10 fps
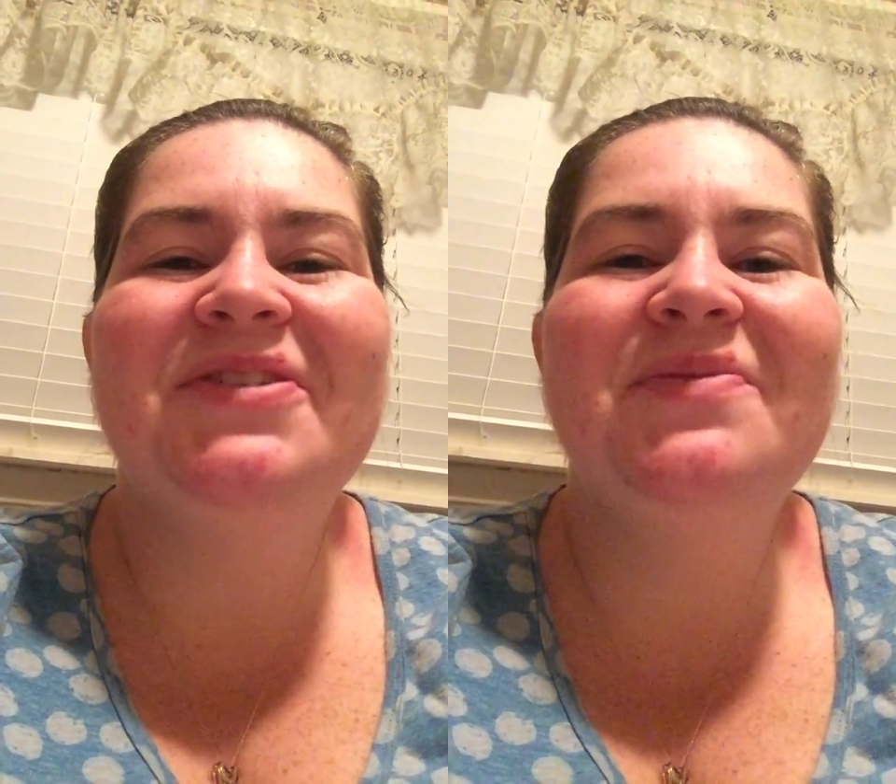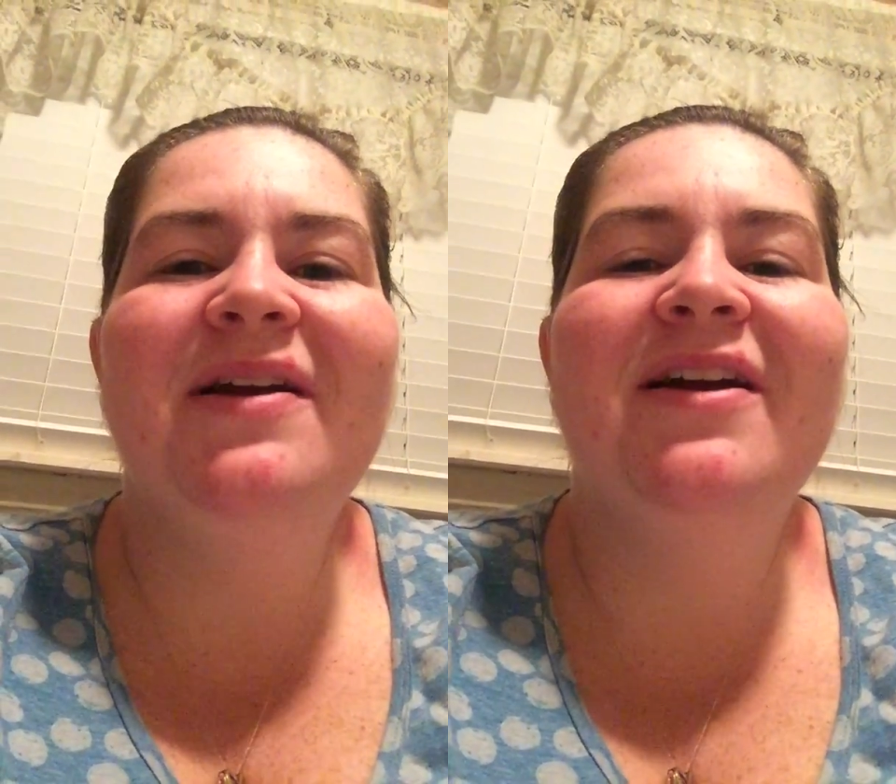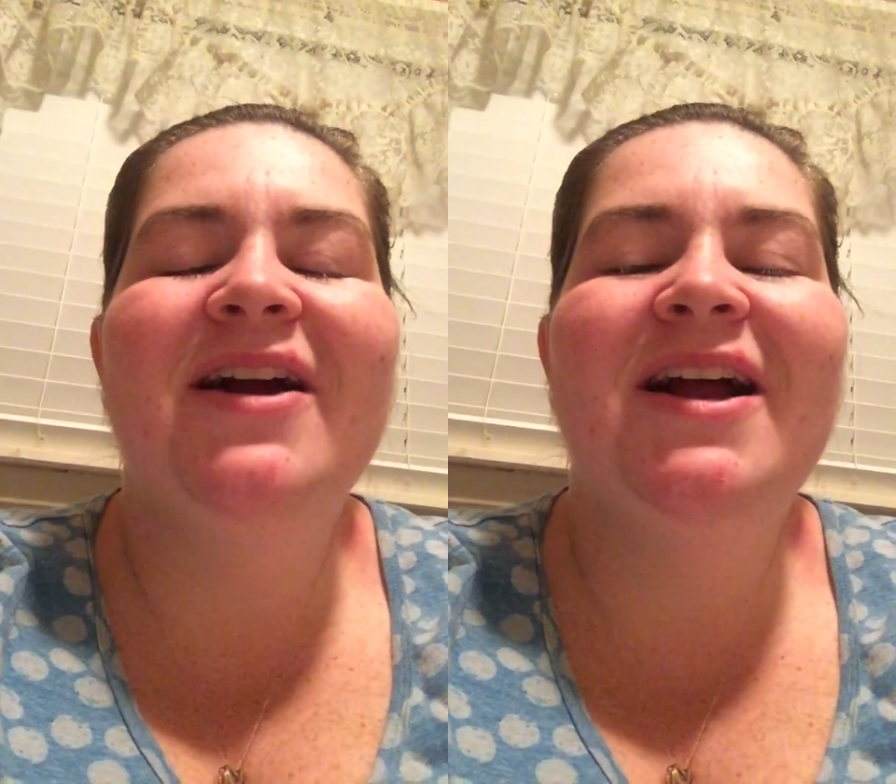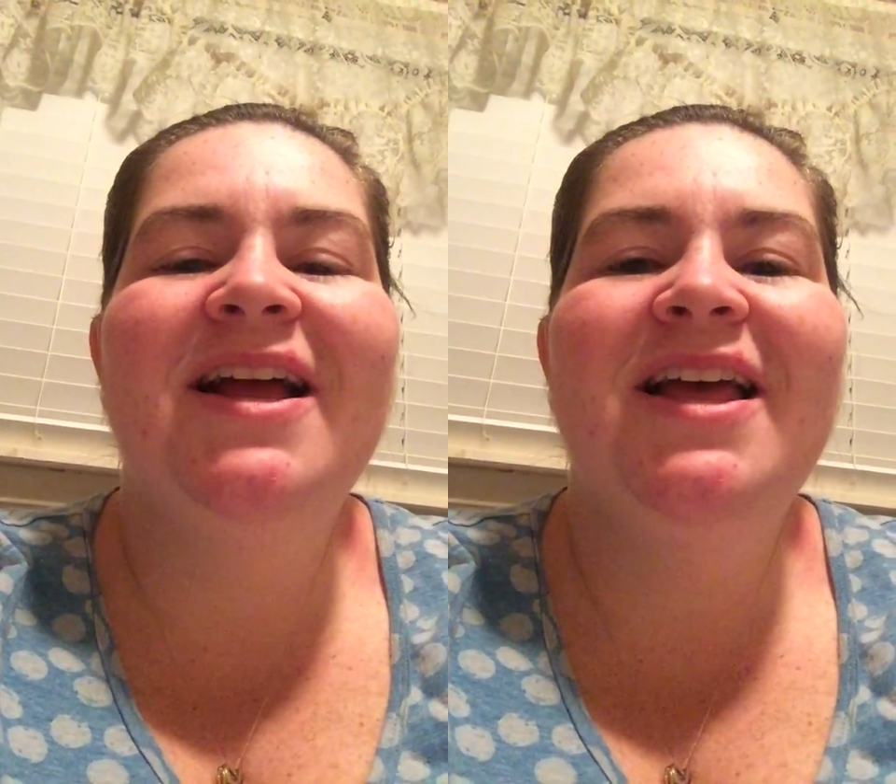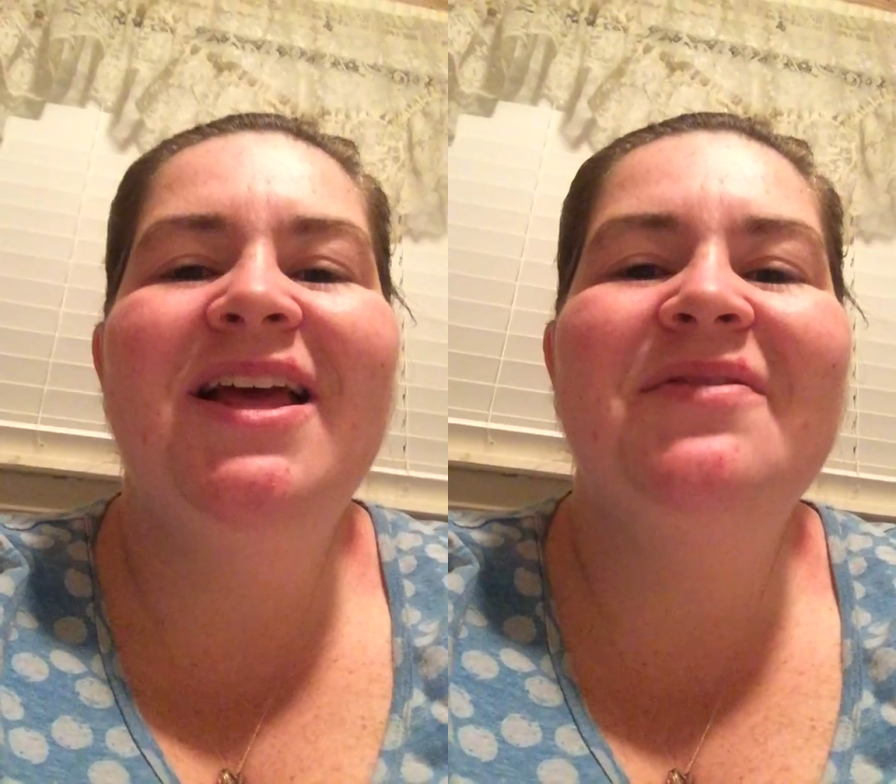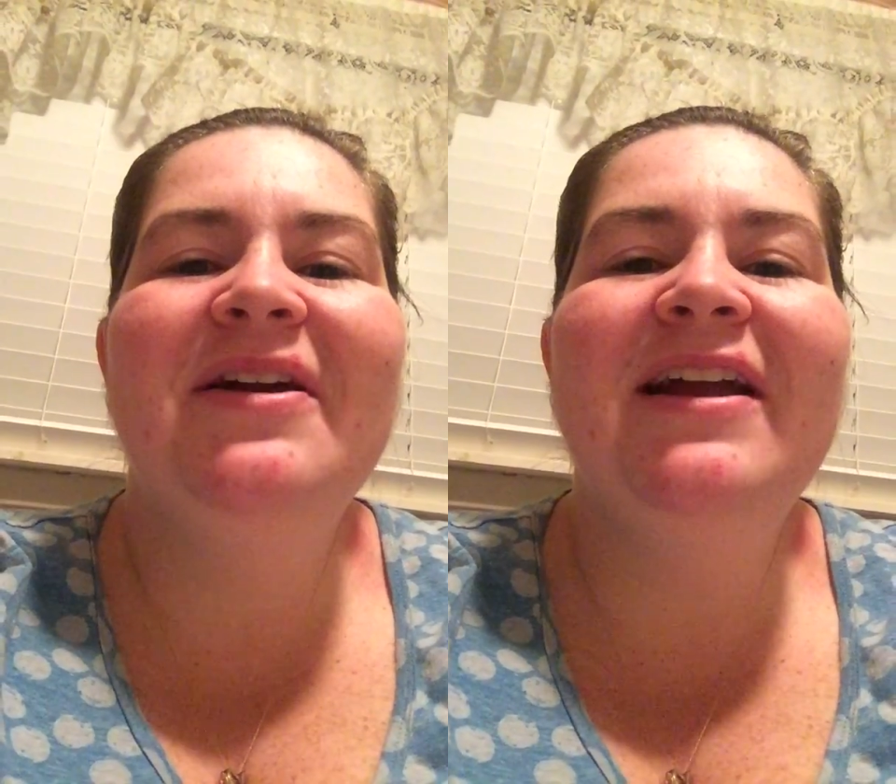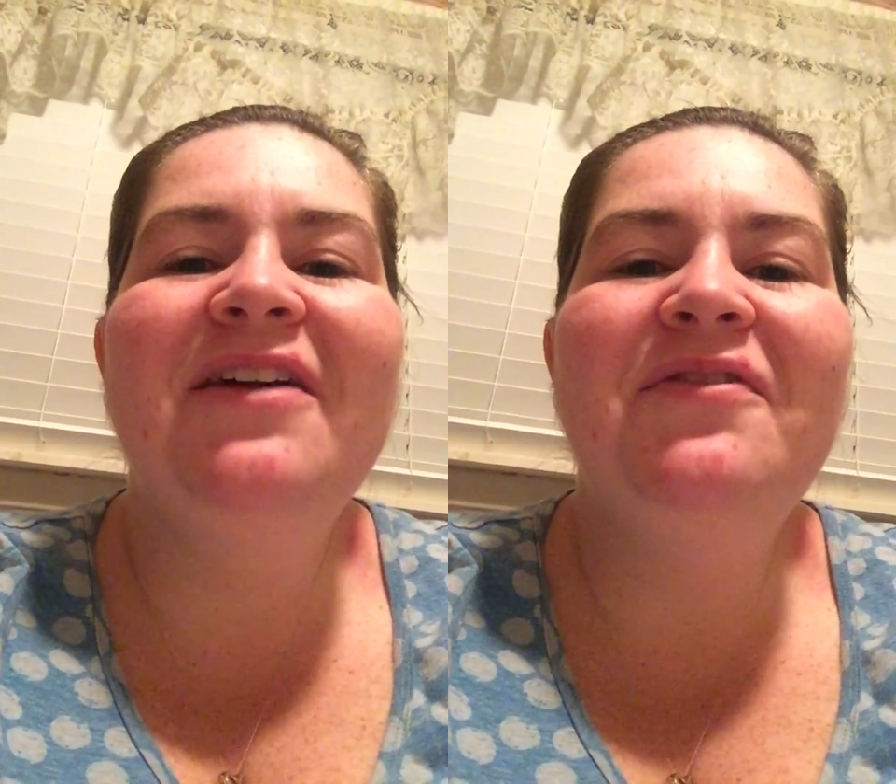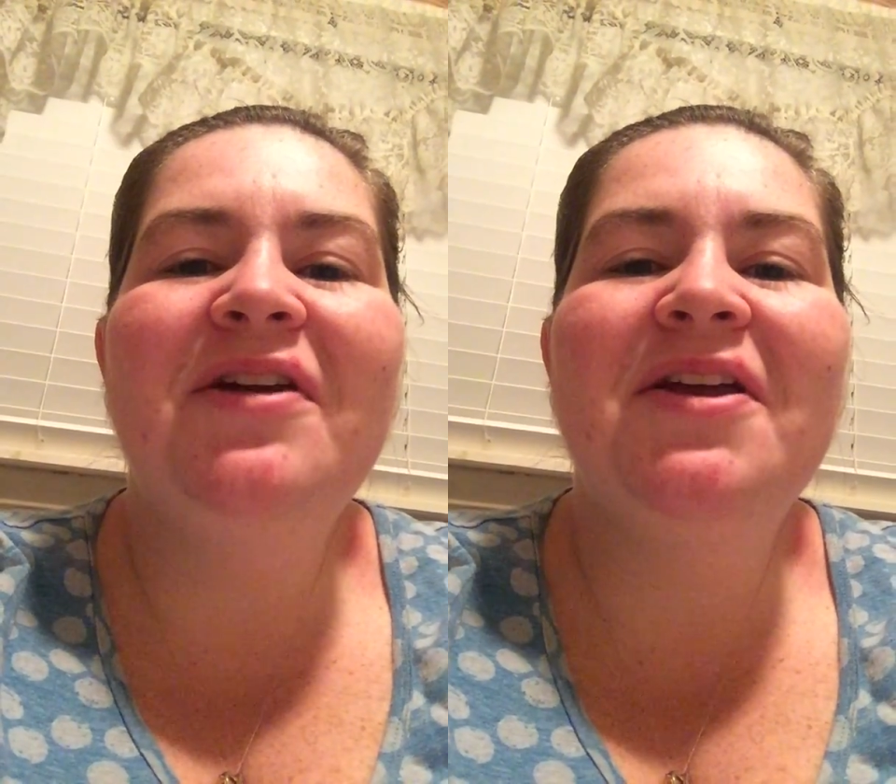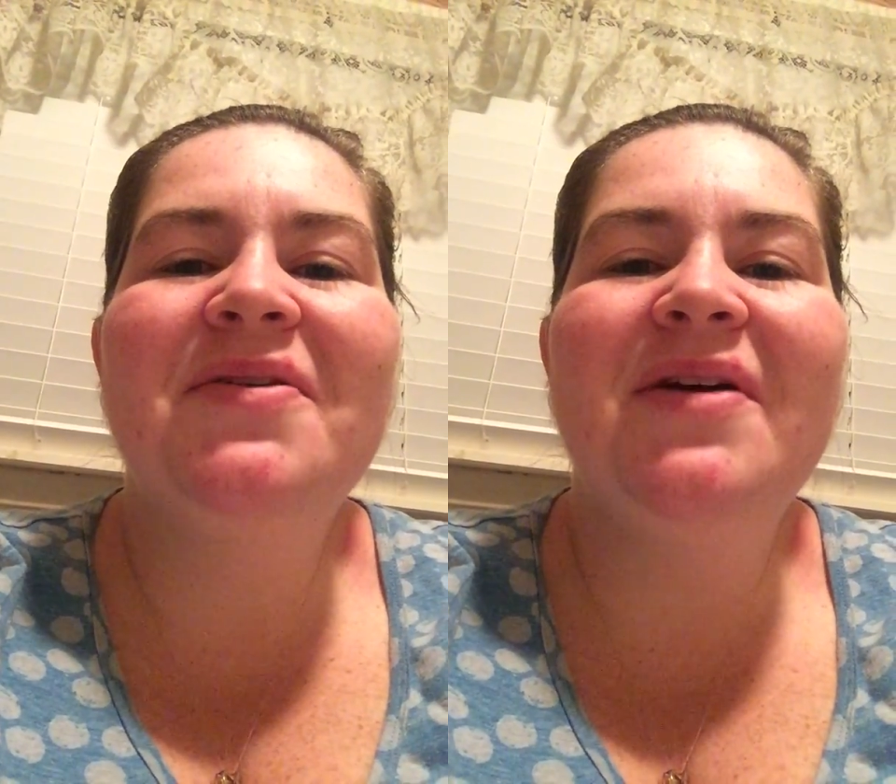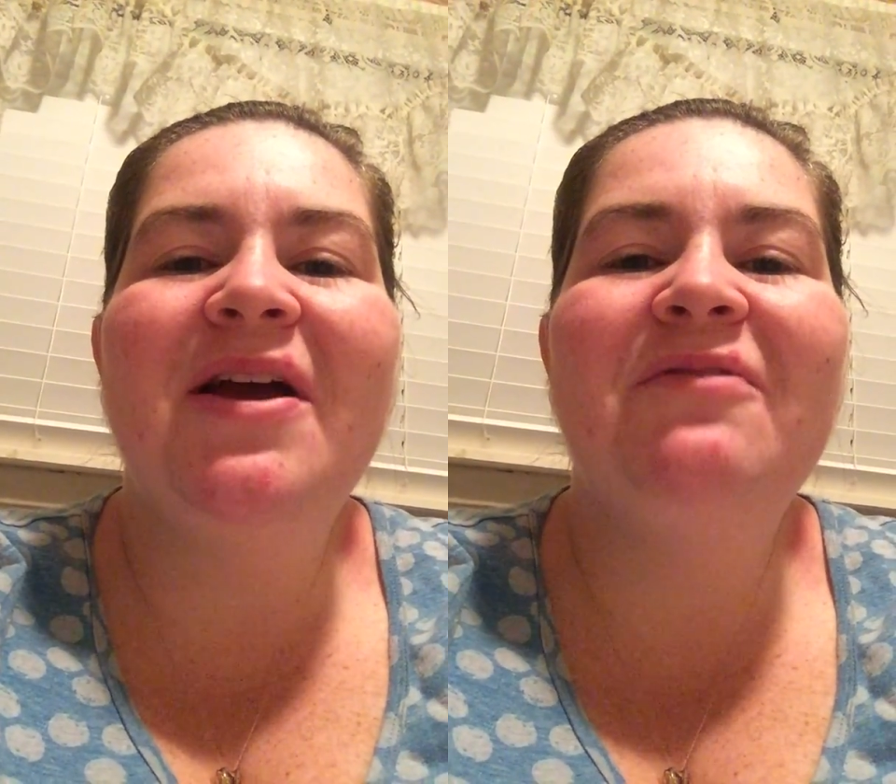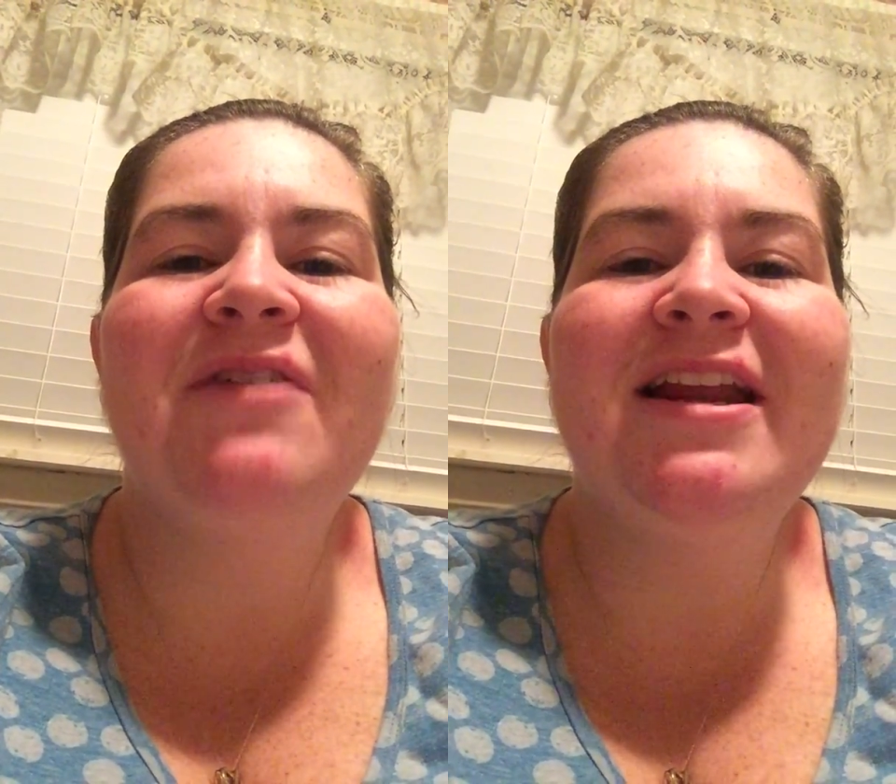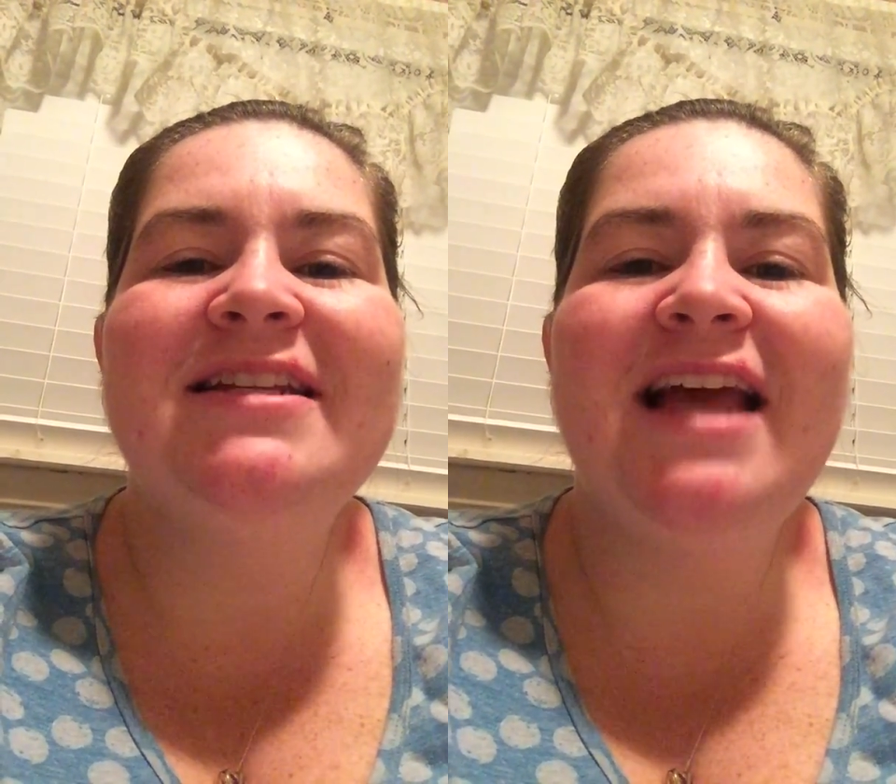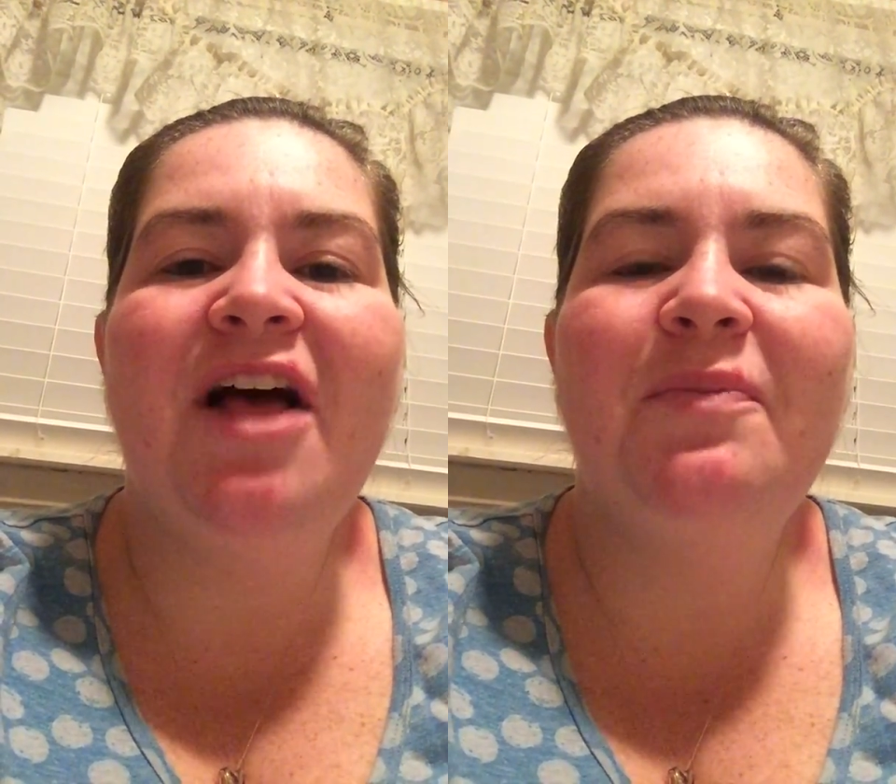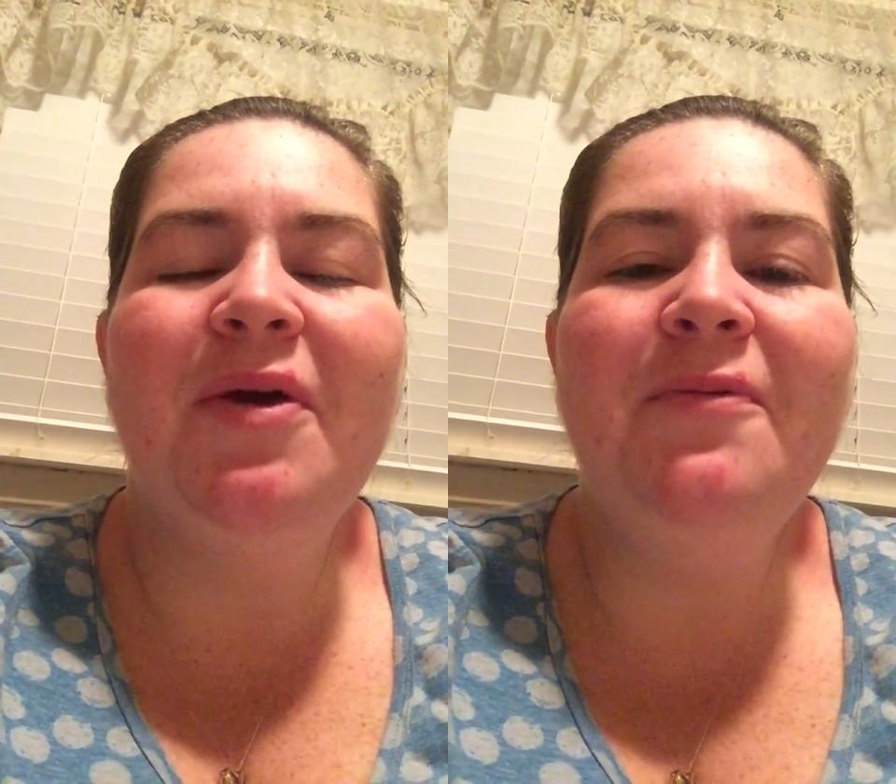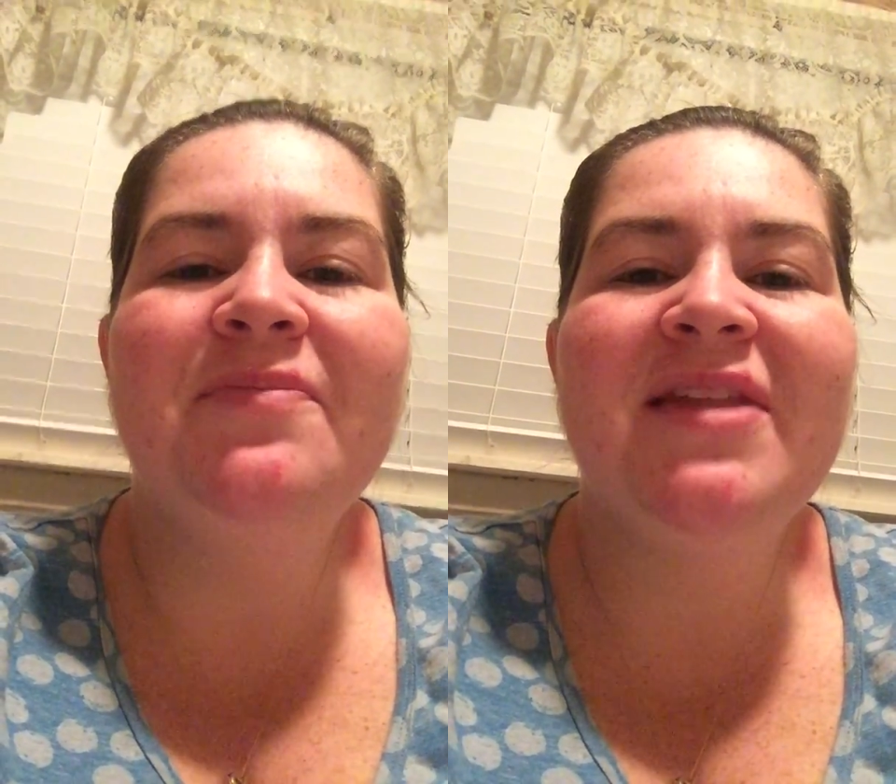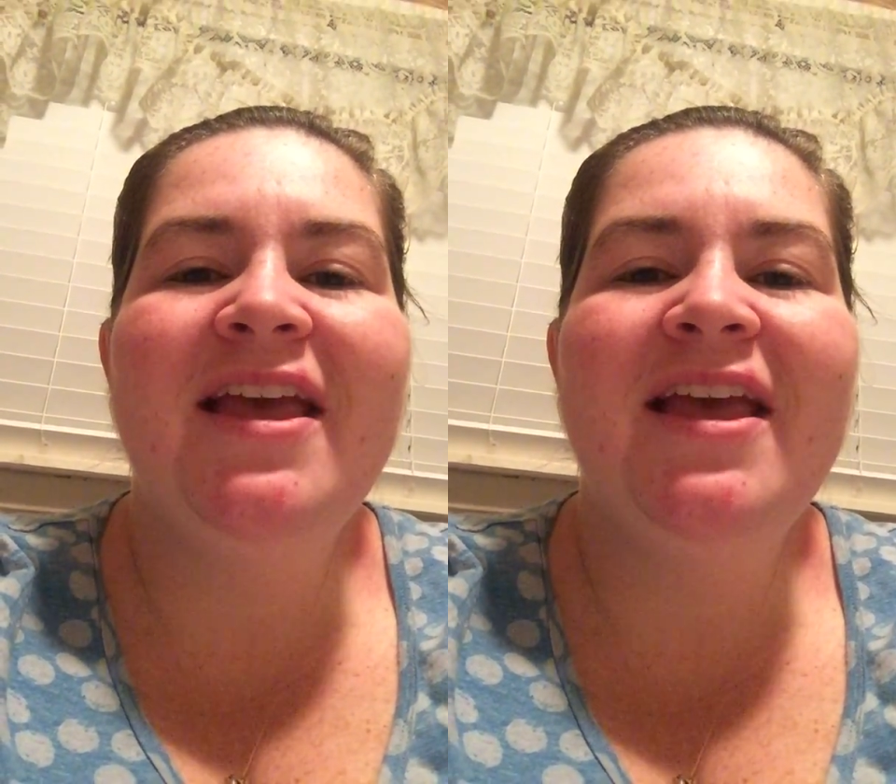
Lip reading: we are here for you and ready to help you.